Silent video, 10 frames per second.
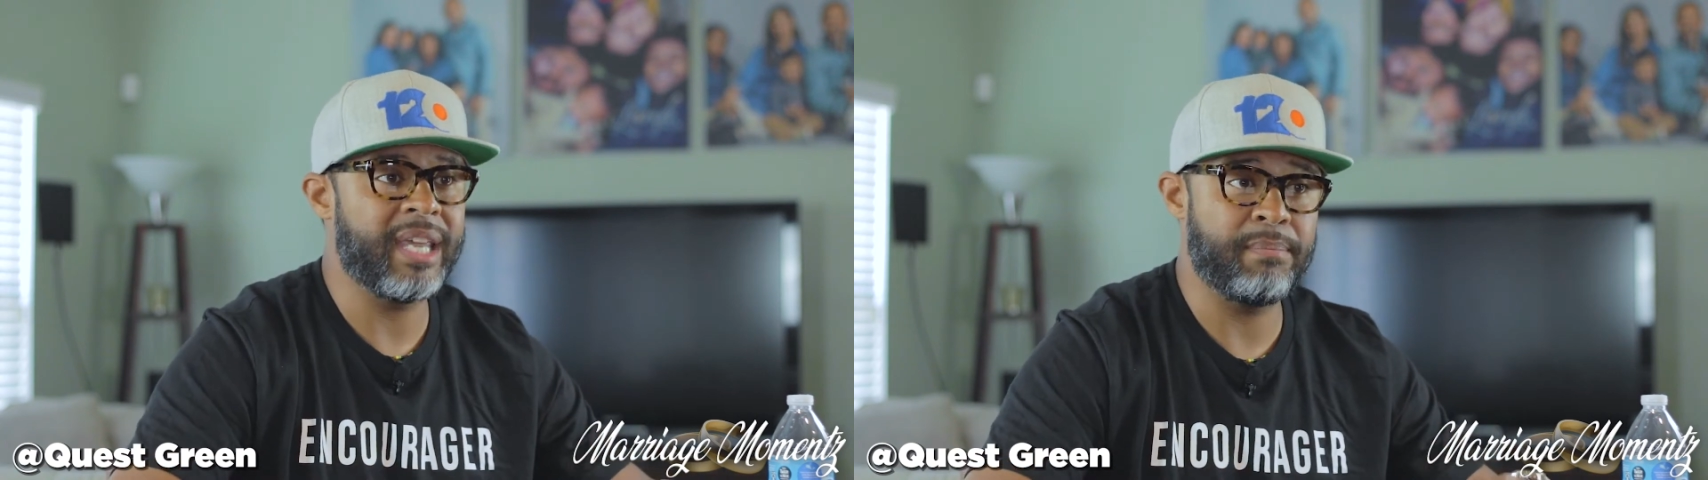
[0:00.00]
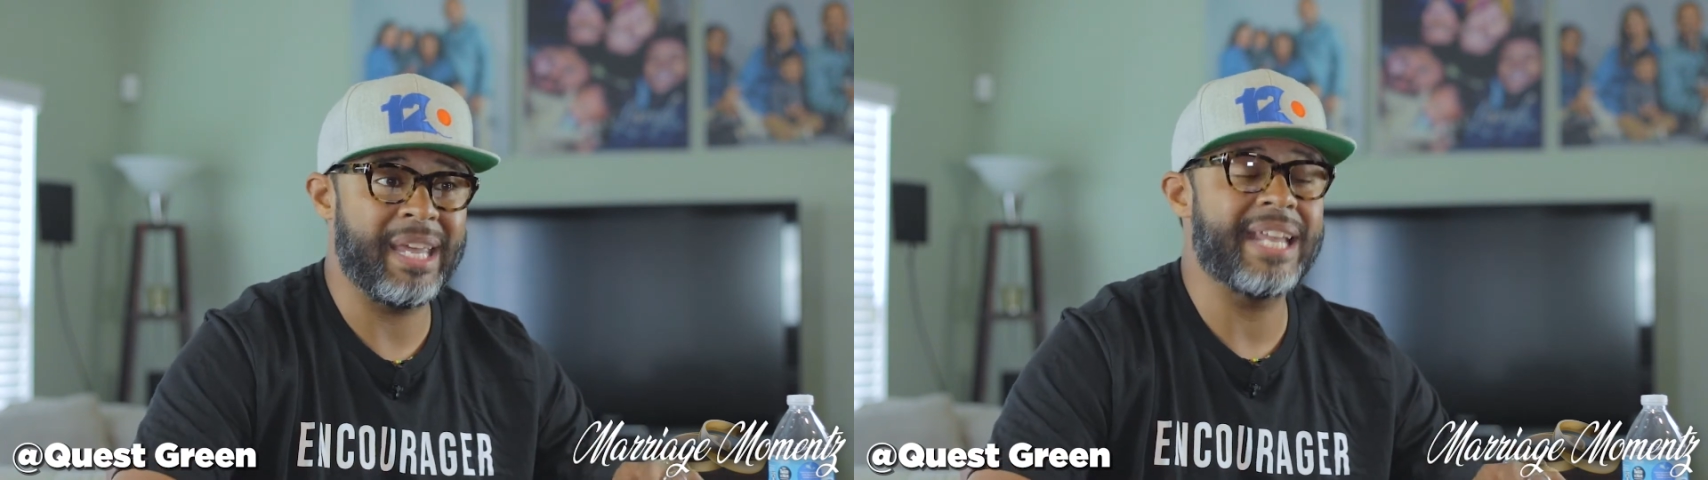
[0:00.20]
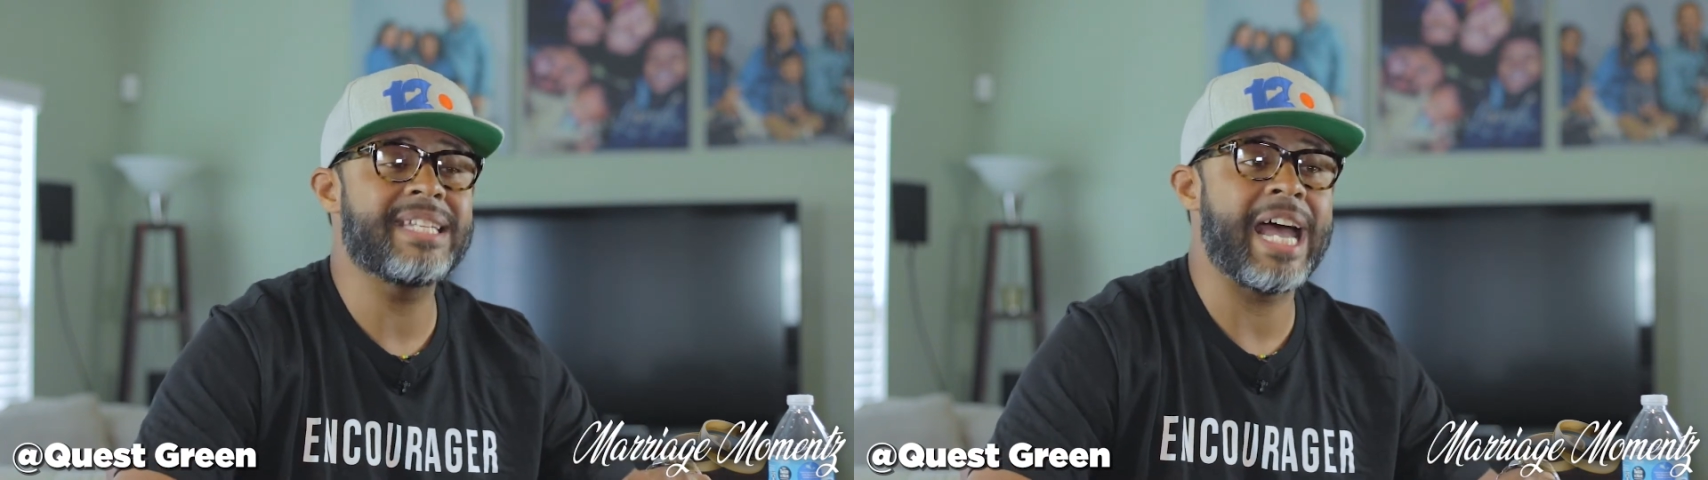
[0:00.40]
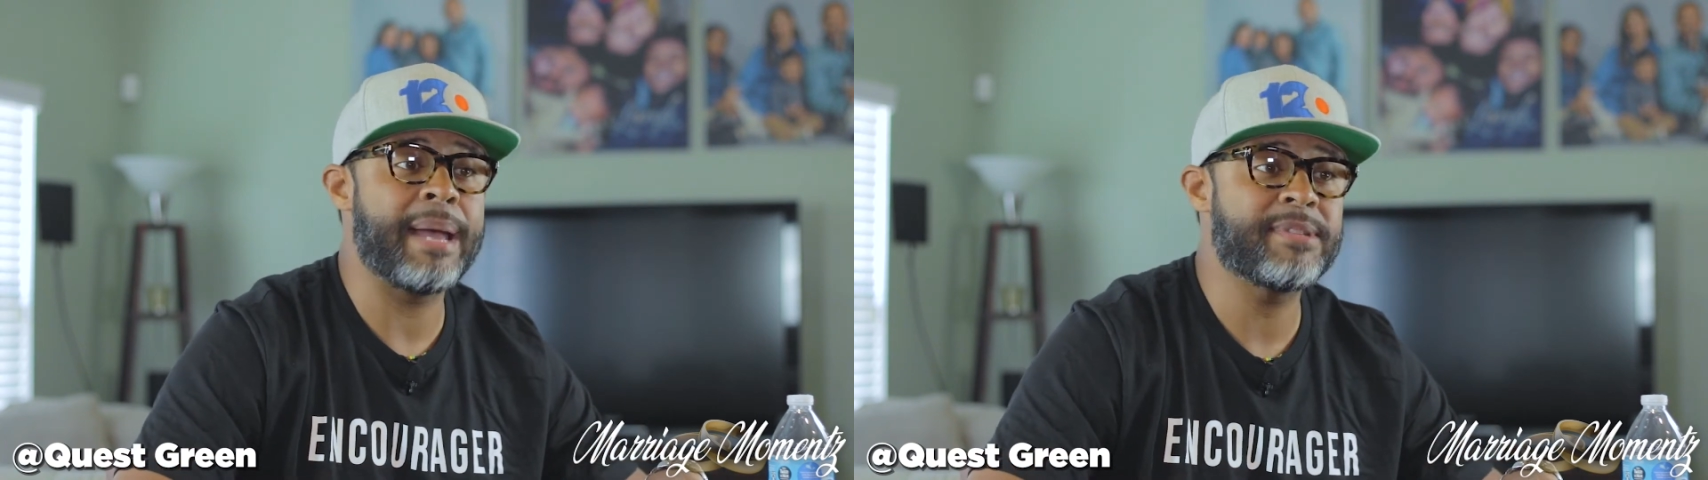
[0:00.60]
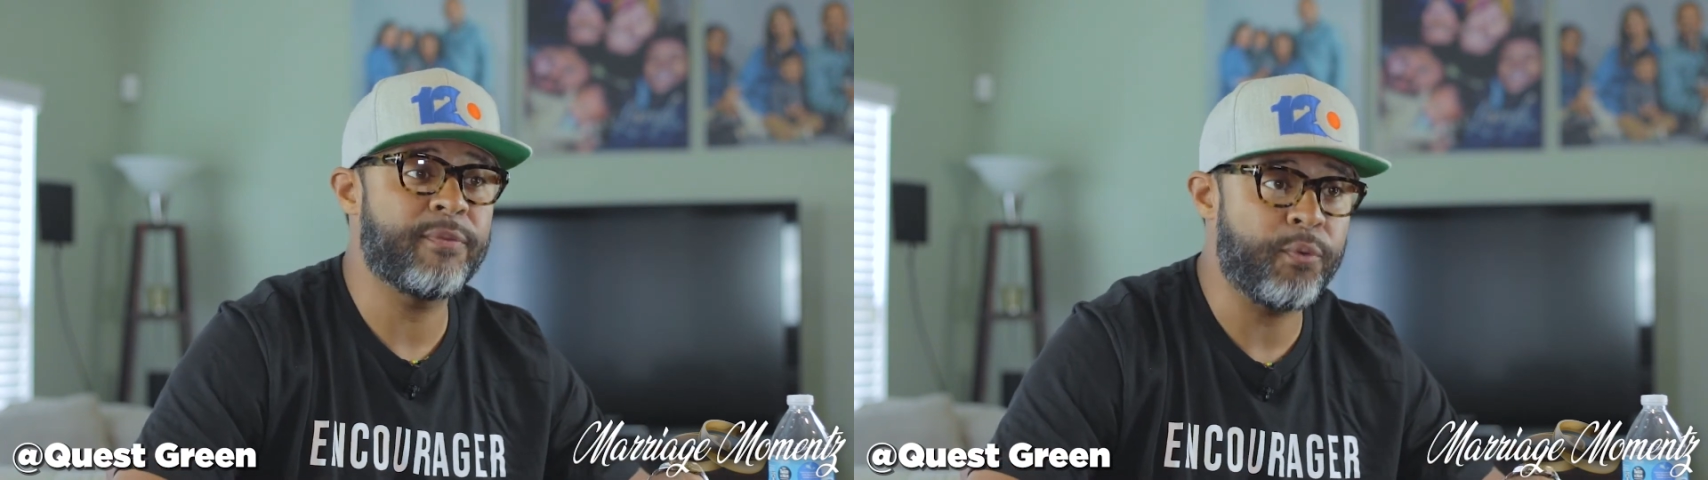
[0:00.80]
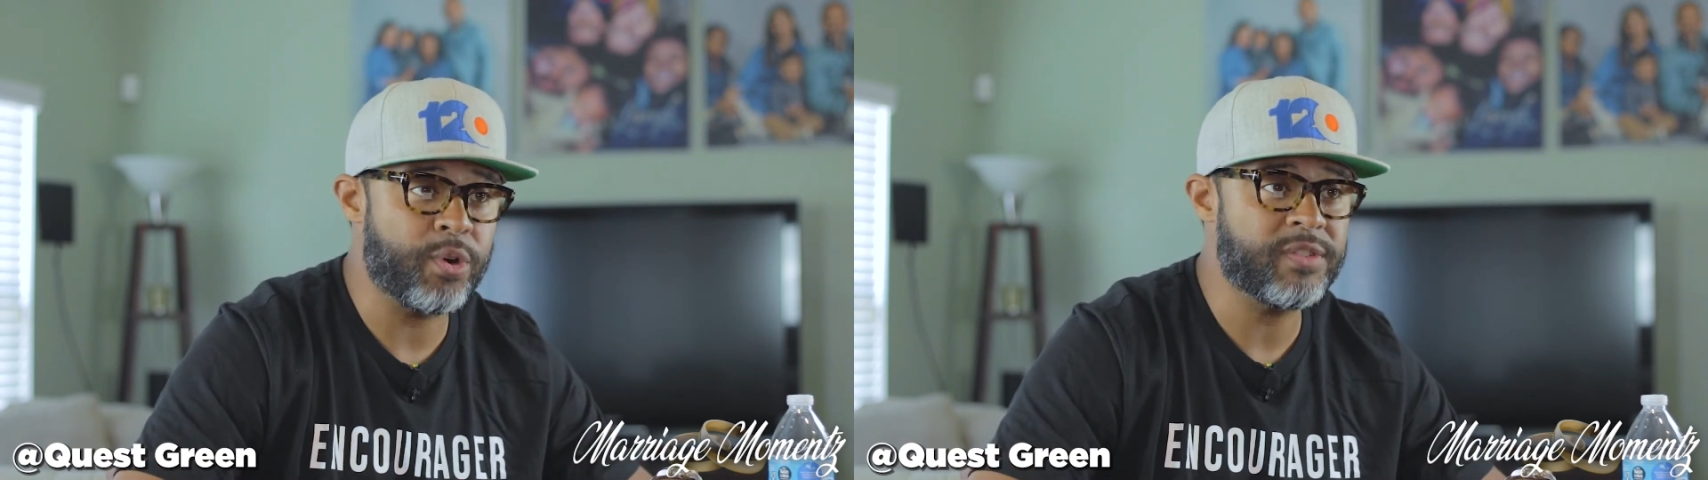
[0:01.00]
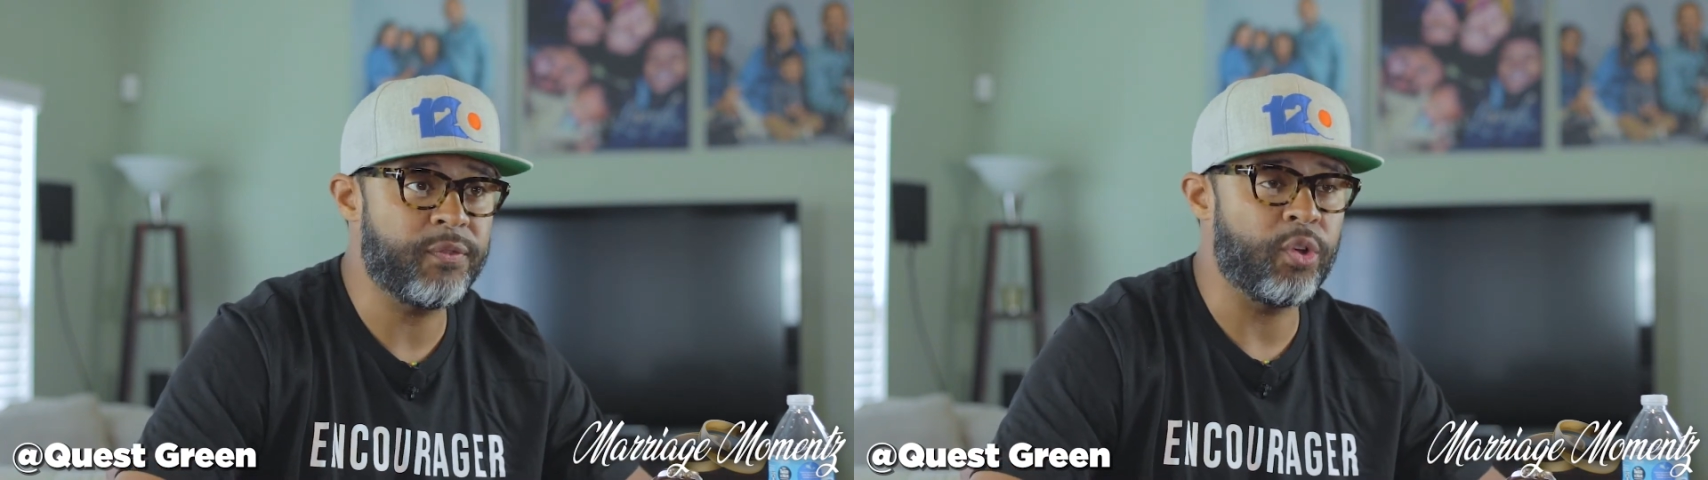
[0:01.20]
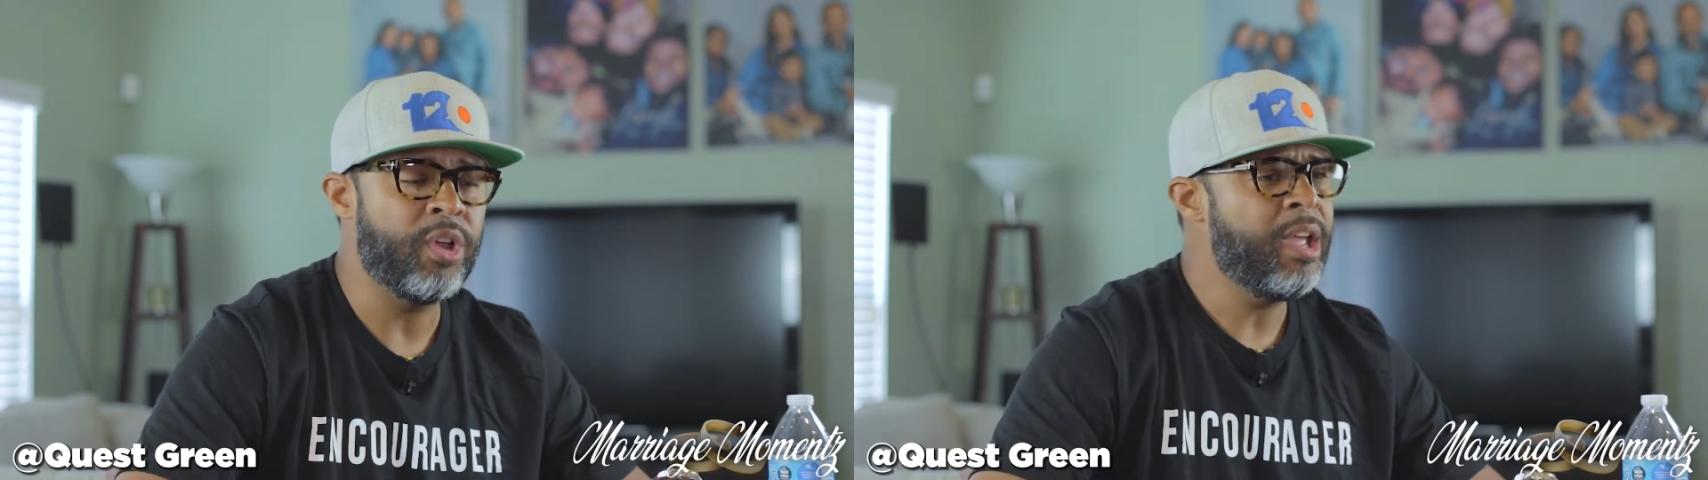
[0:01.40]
can be at times forceful,